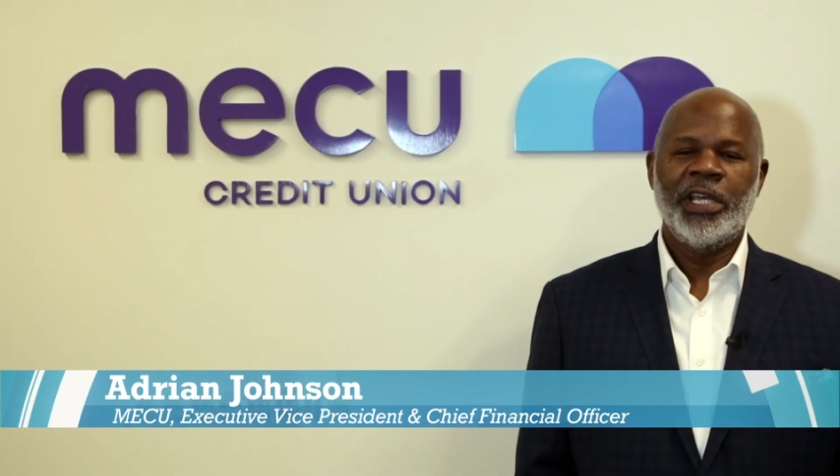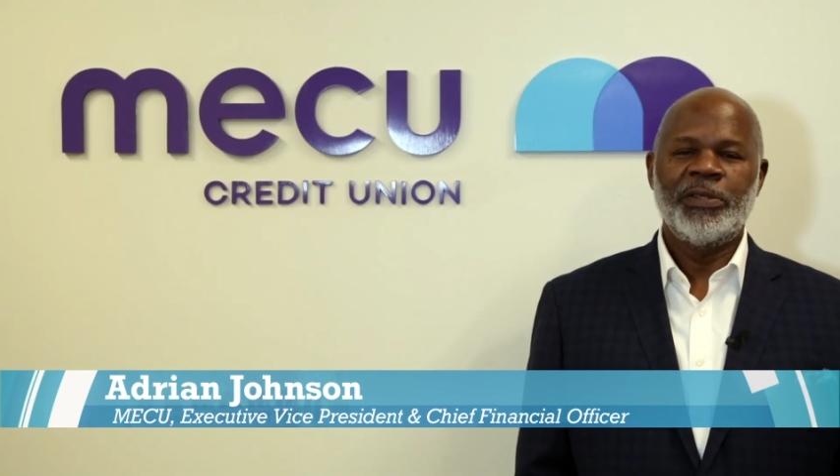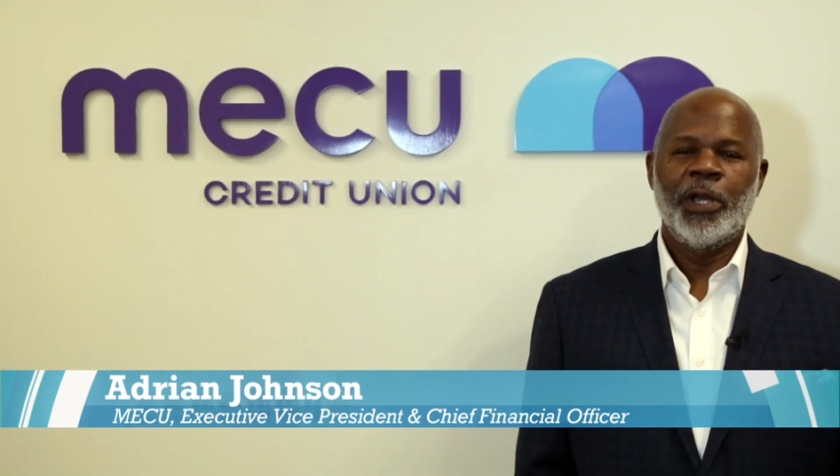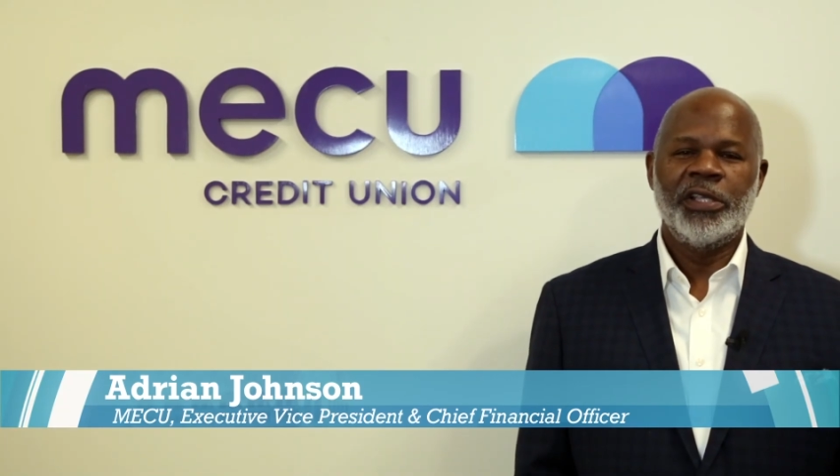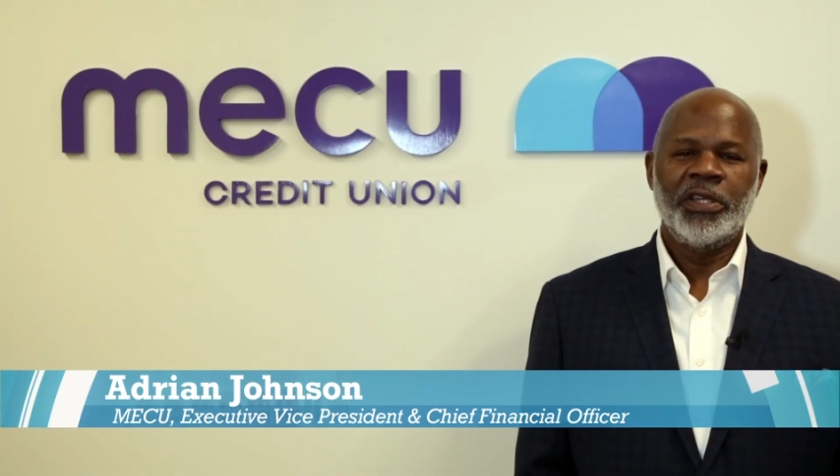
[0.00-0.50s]

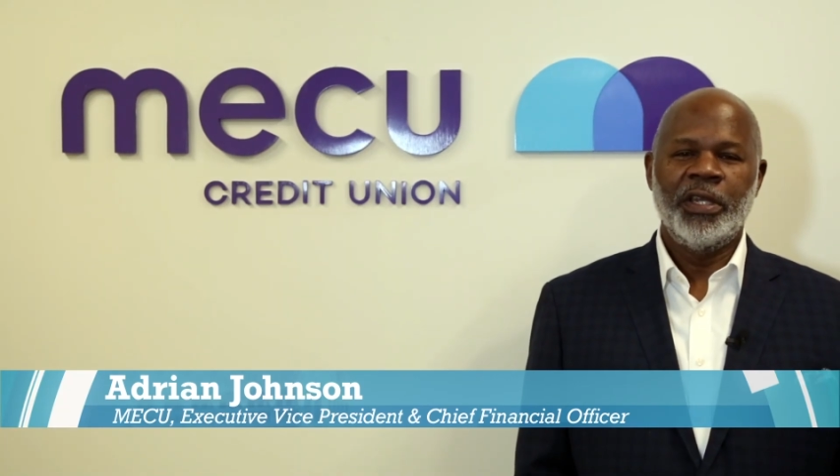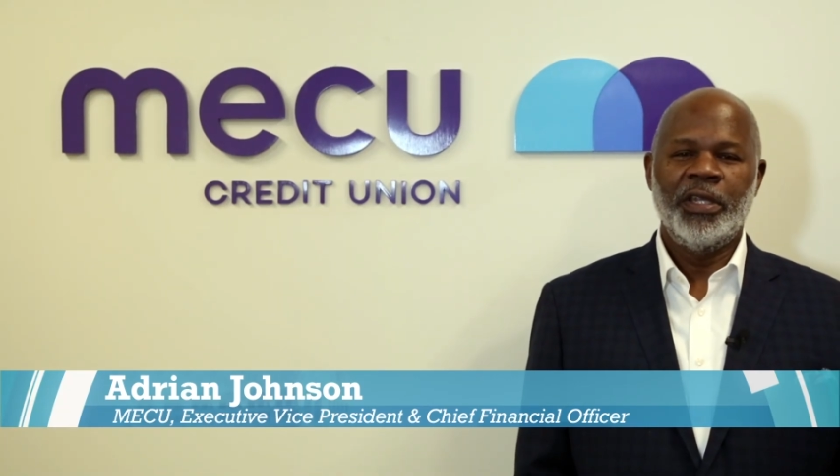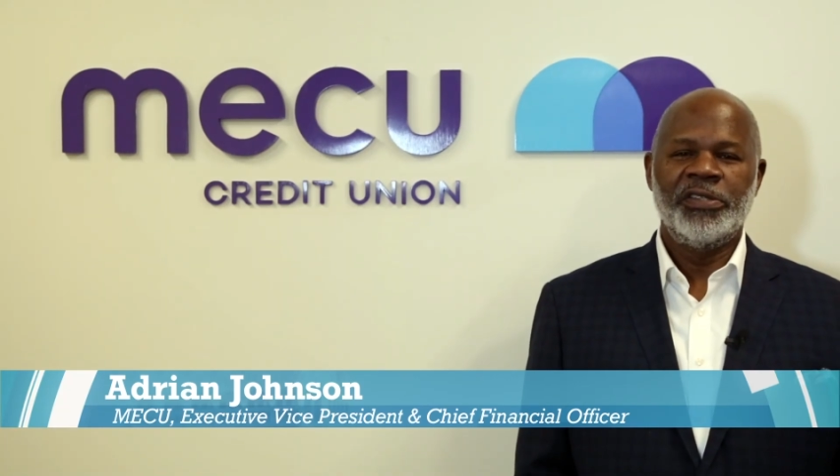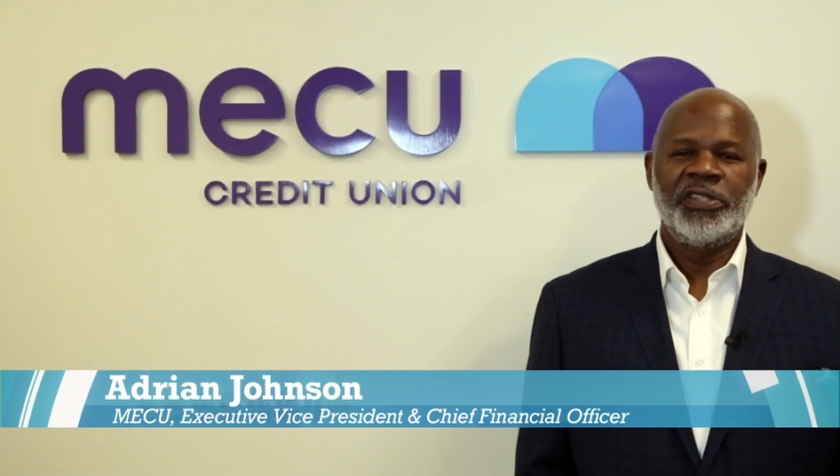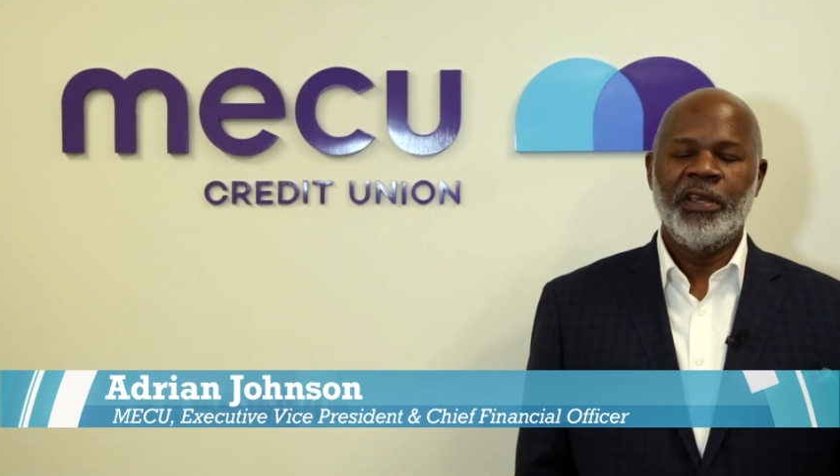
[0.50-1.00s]
Vice
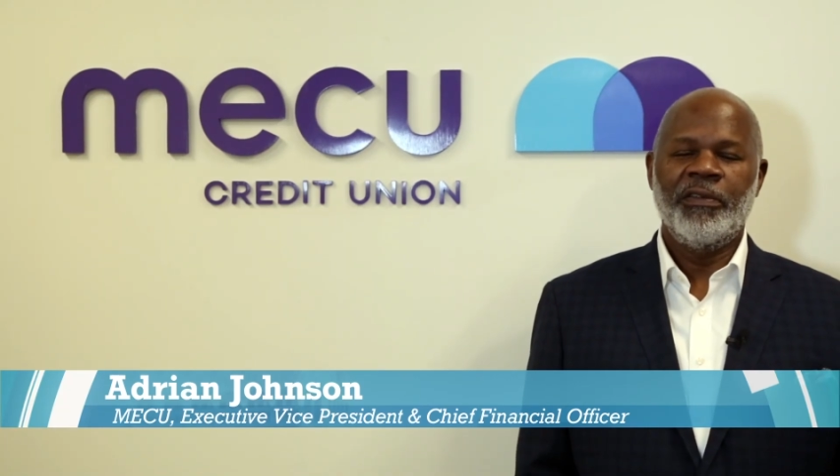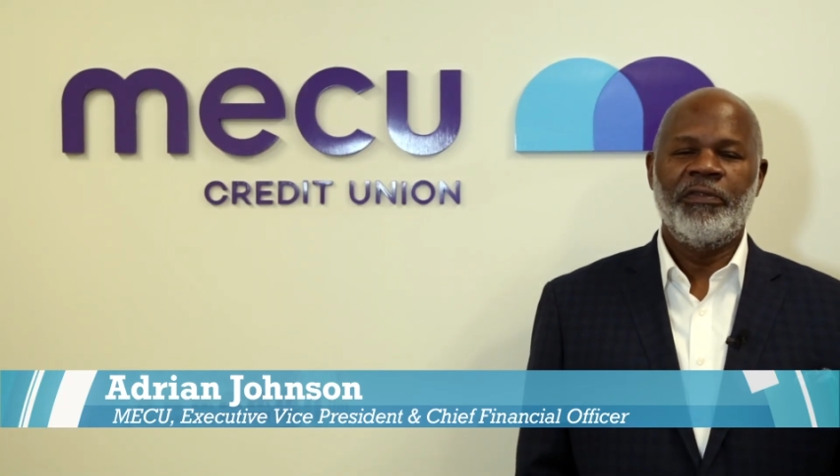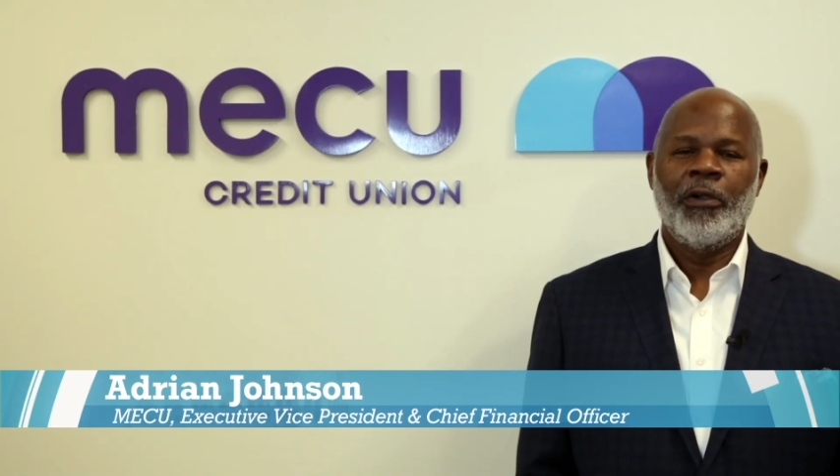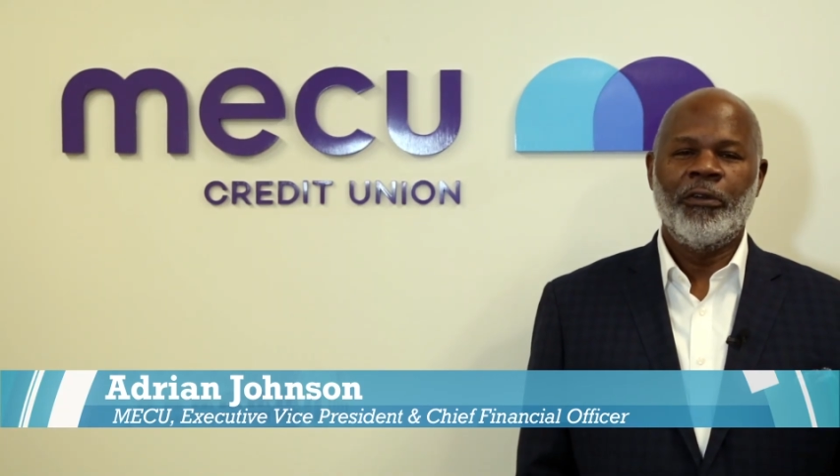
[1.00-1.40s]
President and C F